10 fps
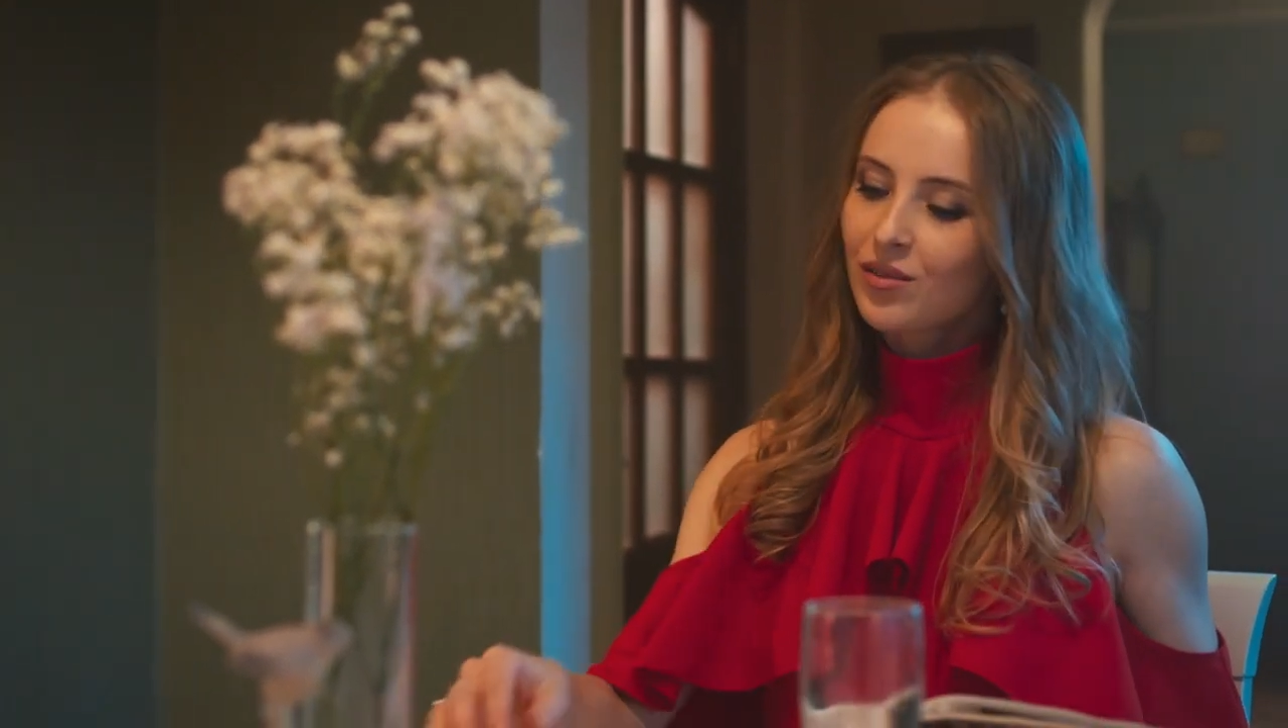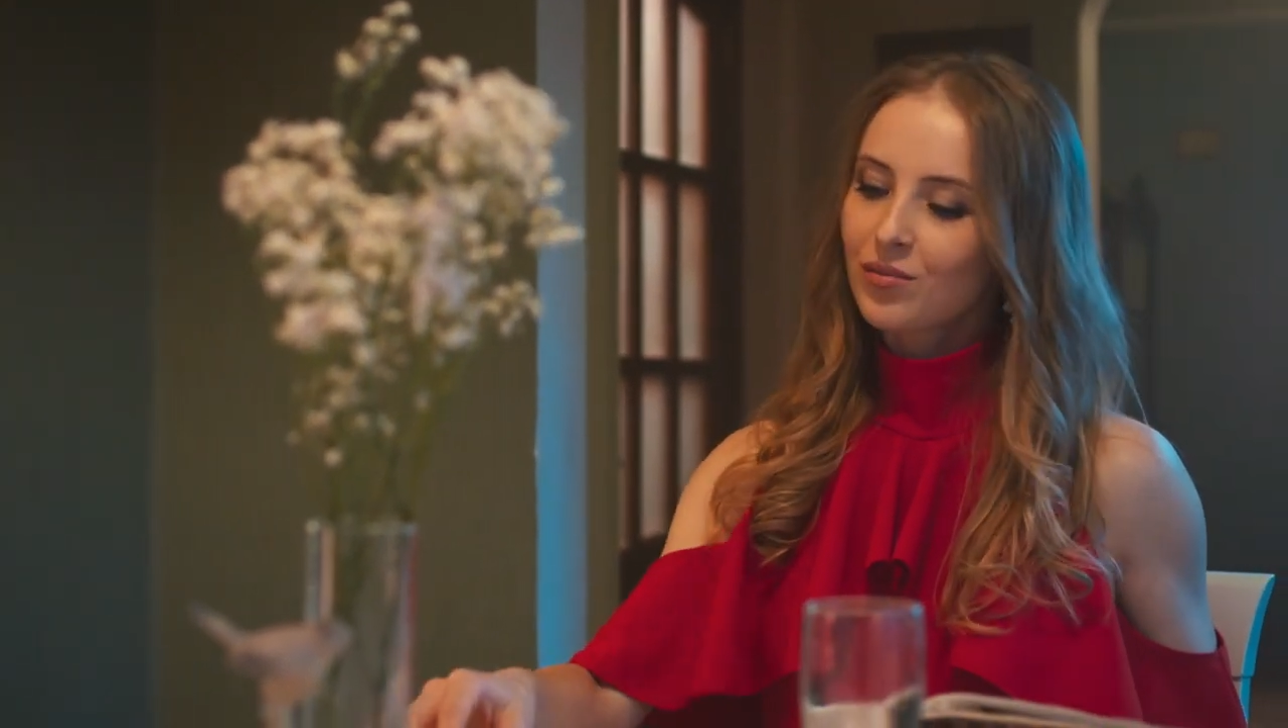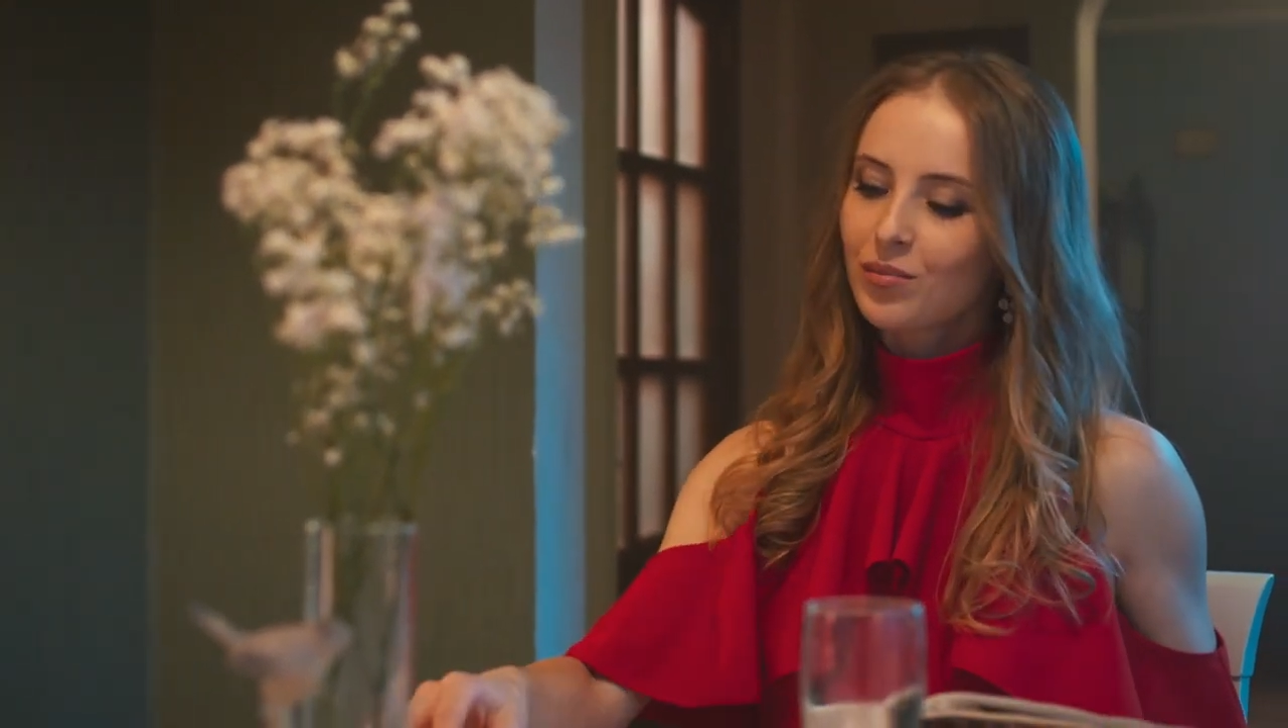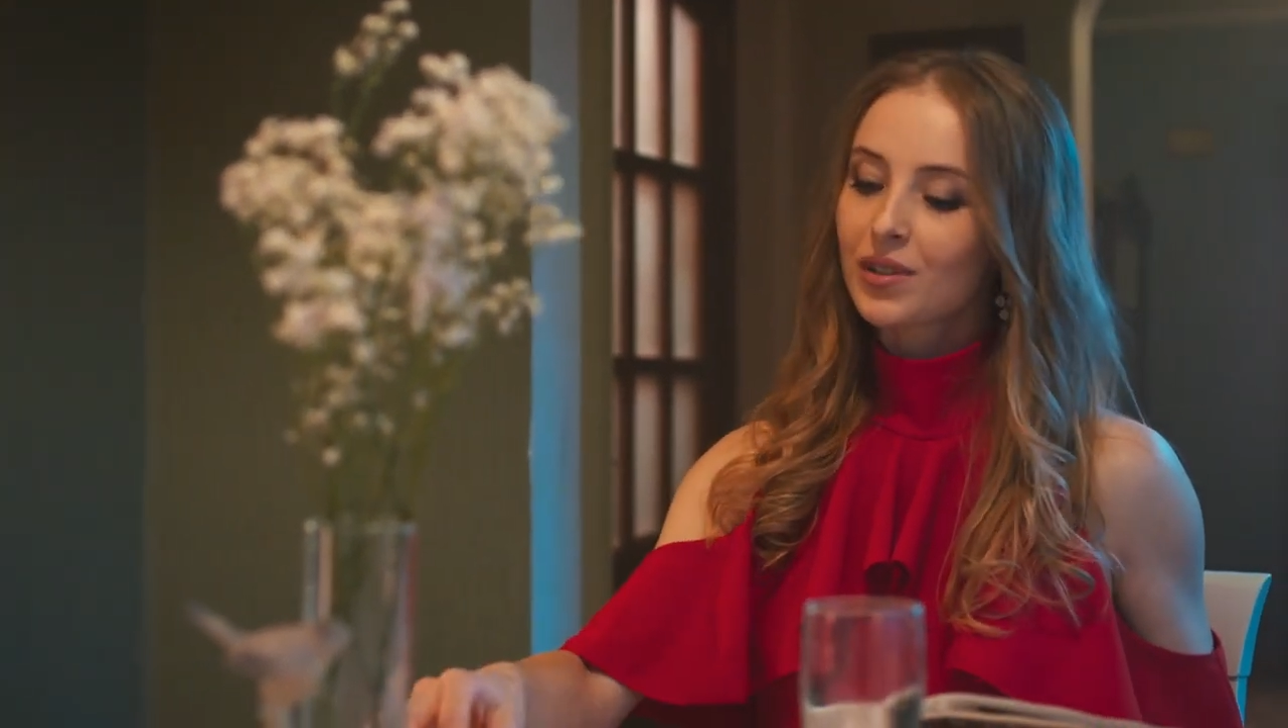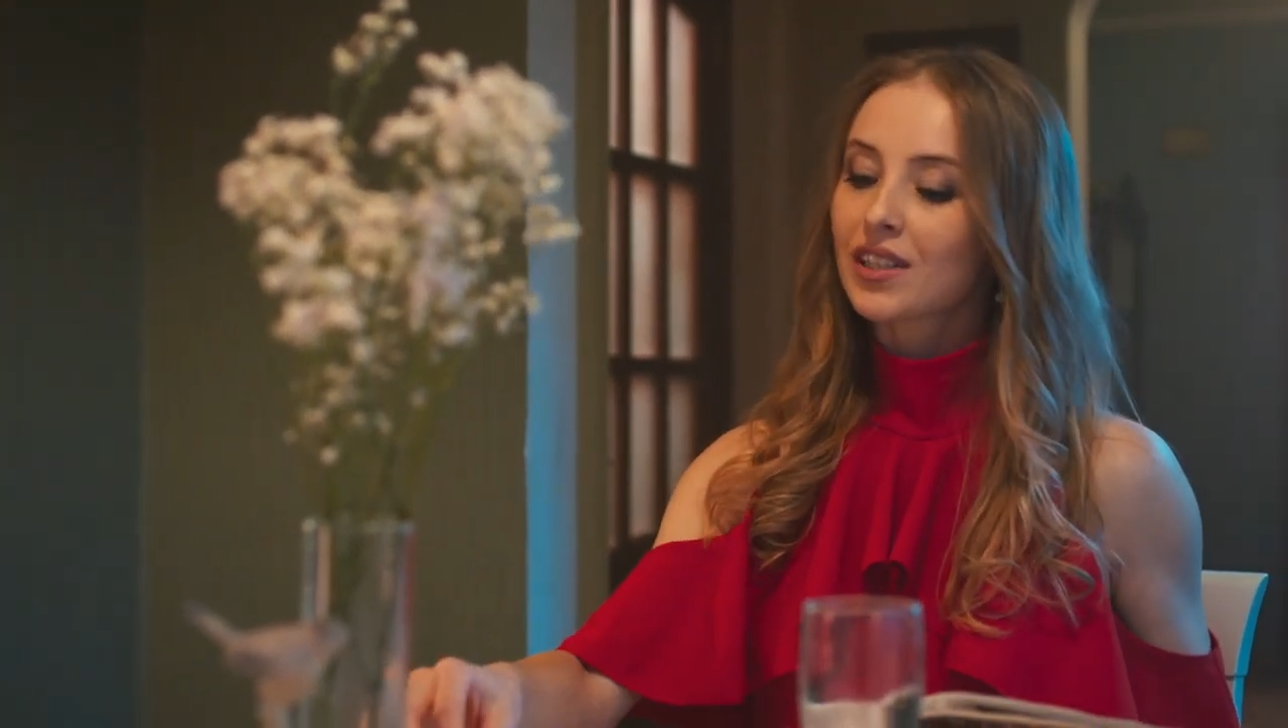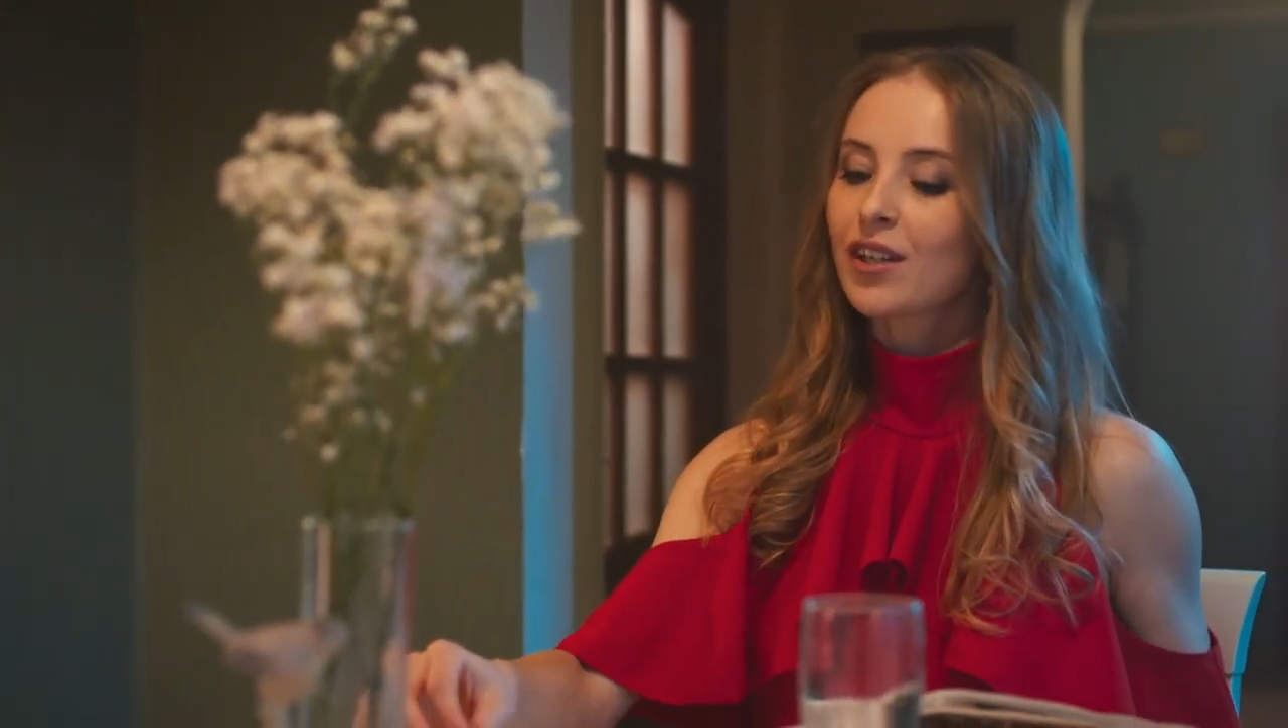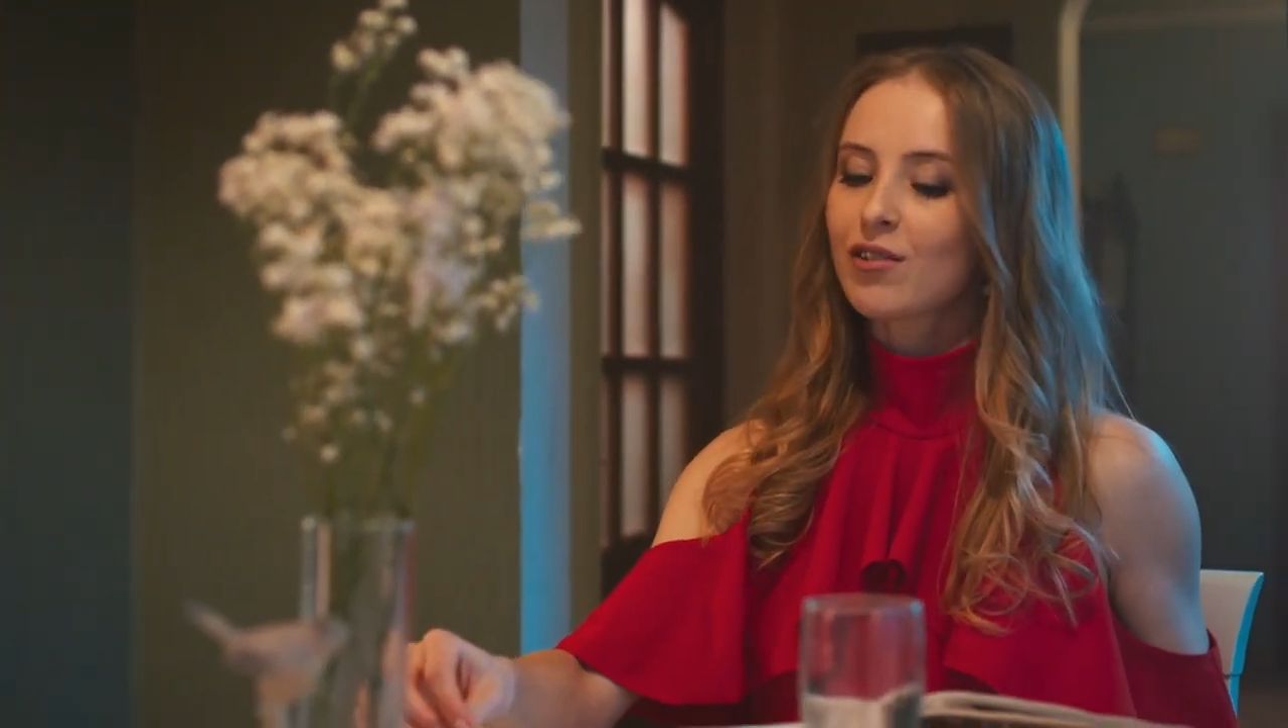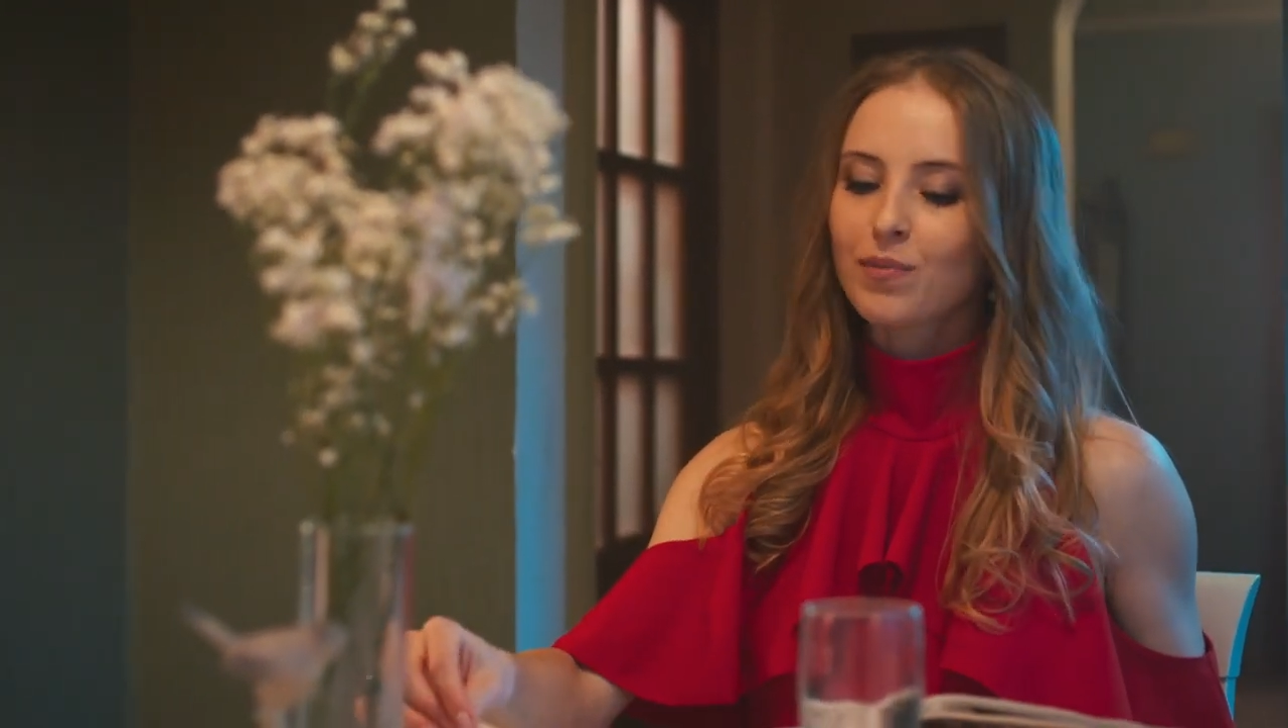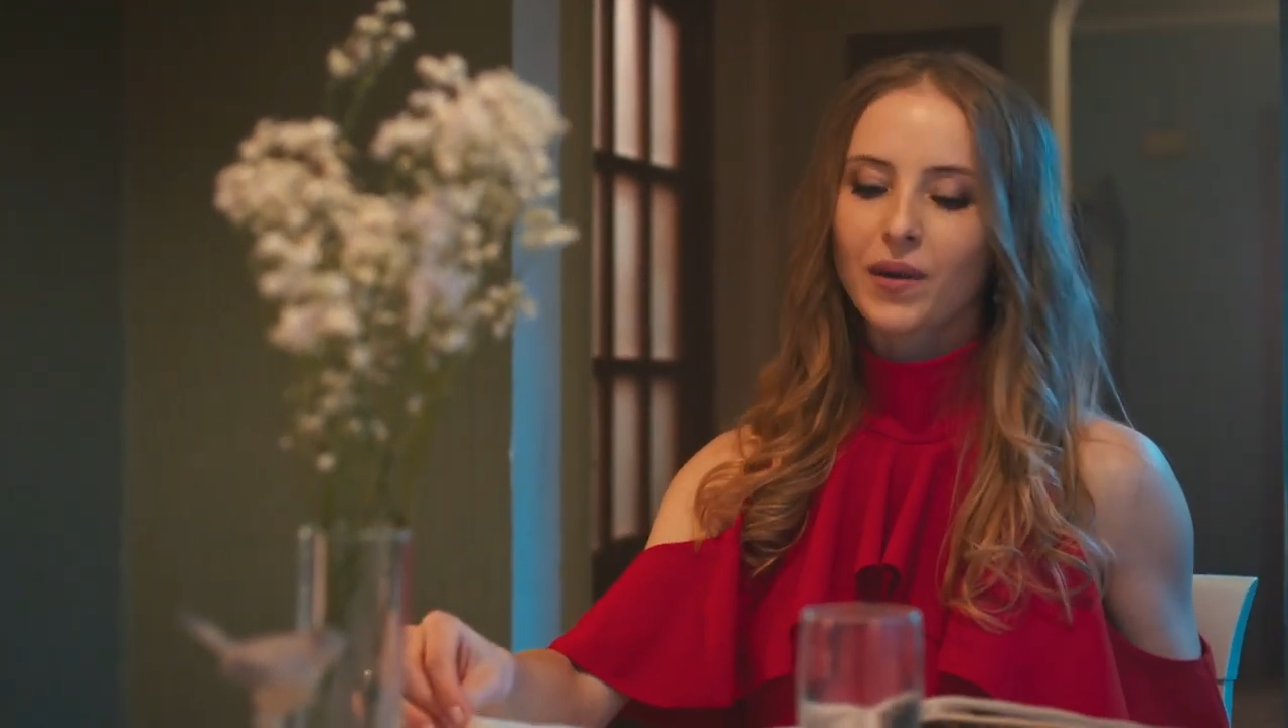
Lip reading: who our